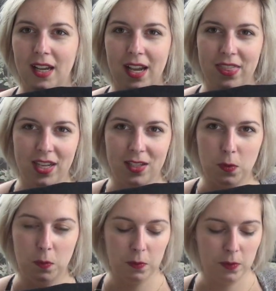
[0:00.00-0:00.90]
I think it
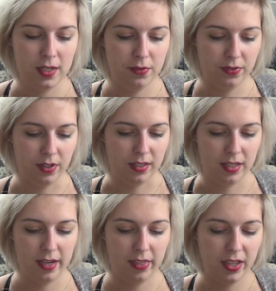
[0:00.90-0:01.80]
will be really fun.
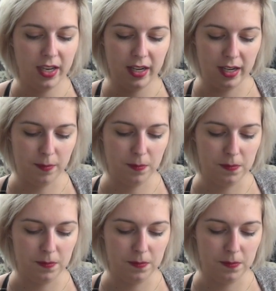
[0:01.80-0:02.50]
I think I'm